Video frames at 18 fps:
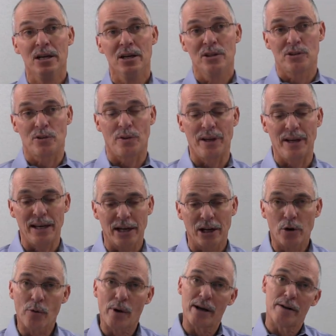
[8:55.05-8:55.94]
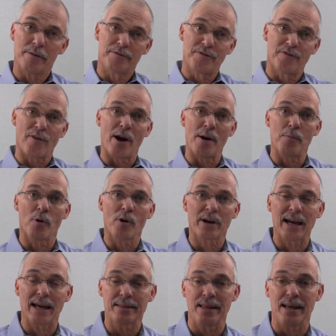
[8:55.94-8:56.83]
So the integrative
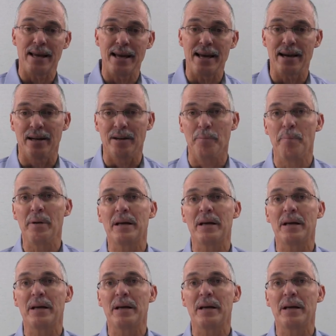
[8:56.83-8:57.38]
framework at the end